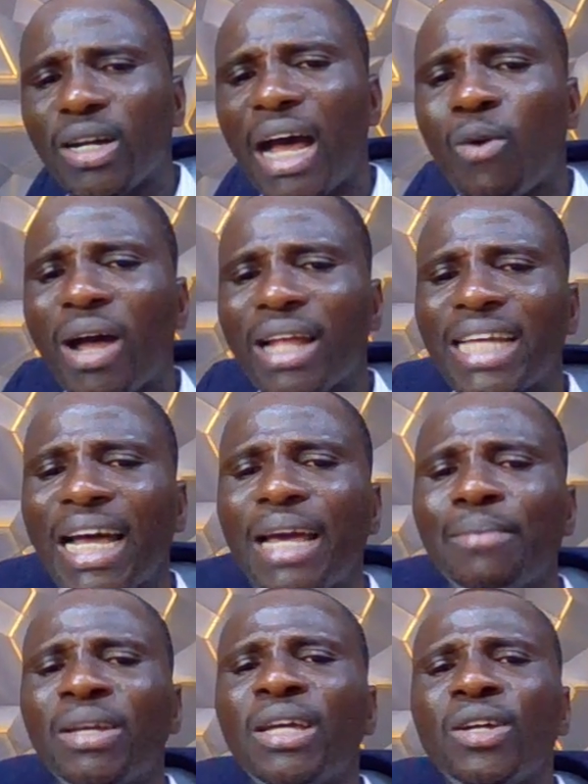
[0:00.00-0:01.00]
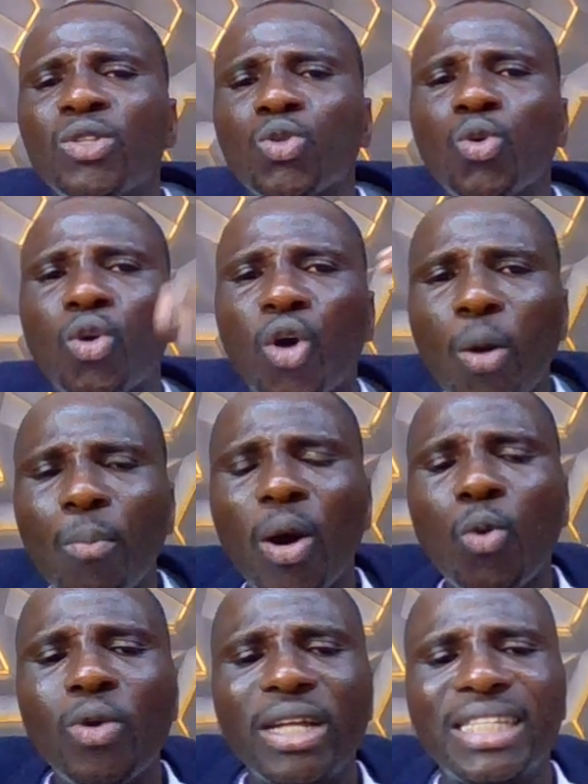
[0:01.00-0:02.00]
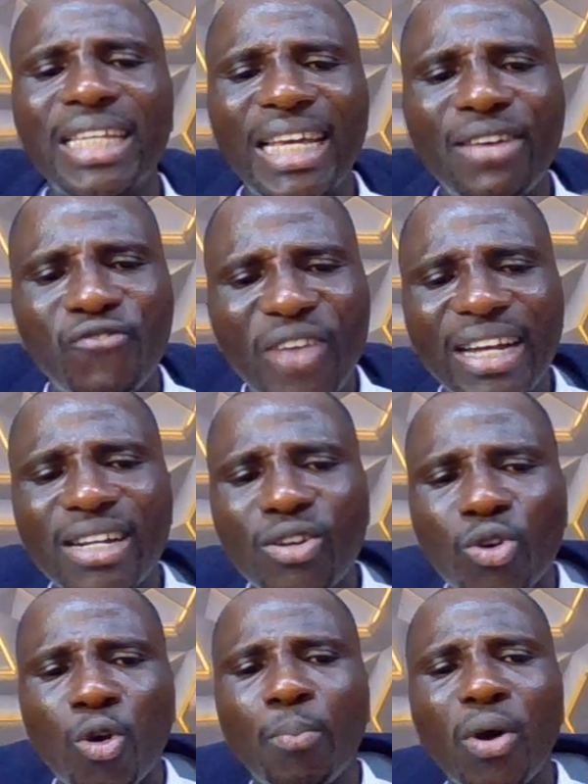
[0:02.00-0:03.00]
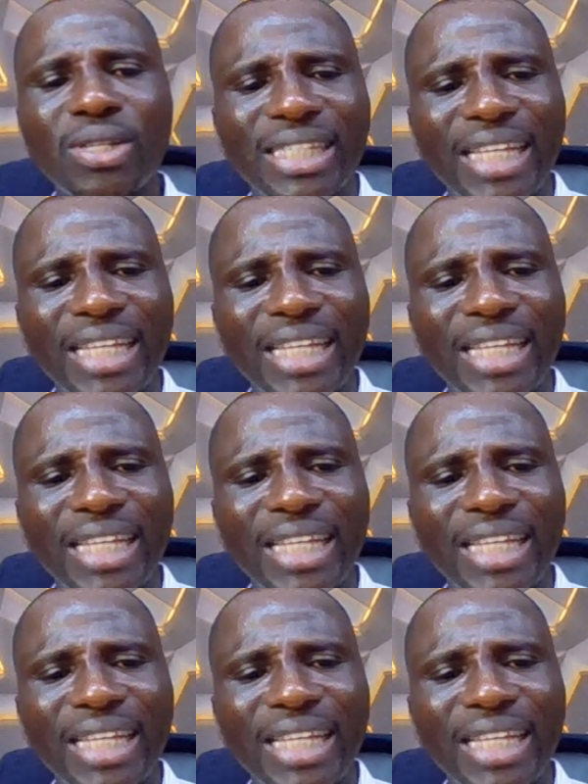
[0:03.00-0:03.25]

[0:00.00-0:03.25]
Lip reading: our time to come up with a very robust